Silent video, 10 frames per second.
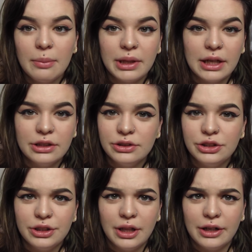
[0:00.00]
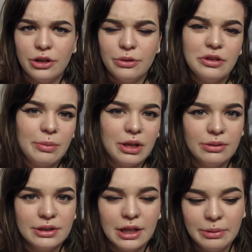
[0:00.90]
But then she like knew something
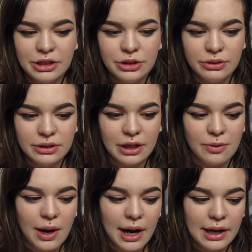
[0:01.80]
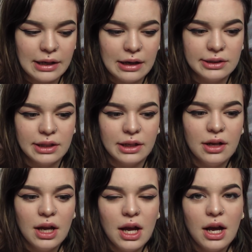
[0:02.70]
was up, because she was like, why? And I was like,
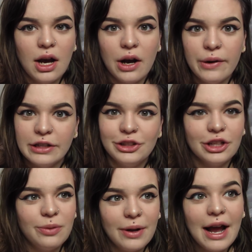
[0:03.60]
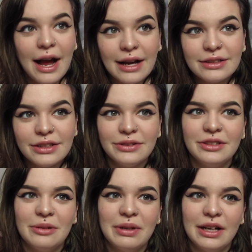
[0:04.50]
oh, I just want to ask you
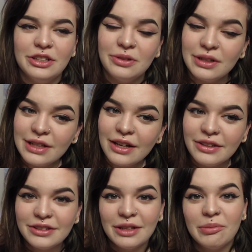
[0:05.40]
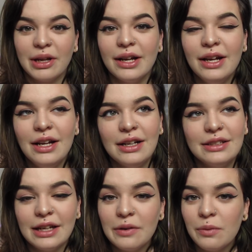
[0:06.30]
something. I just want to tell you something.
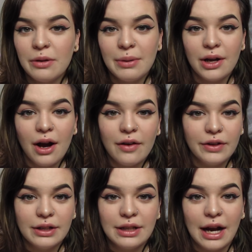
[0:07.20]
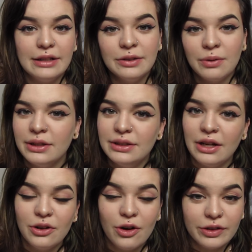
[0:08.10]
Because I didn't want to make it obvious. Like, I didn't want to
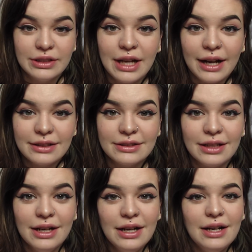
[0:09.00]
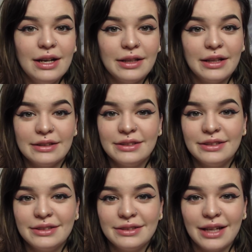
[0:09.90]
tell her over text.
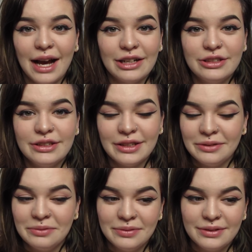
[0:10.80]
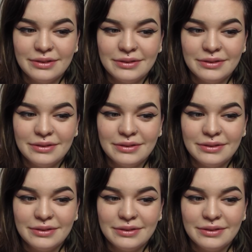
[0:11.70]
That's, I just didn't,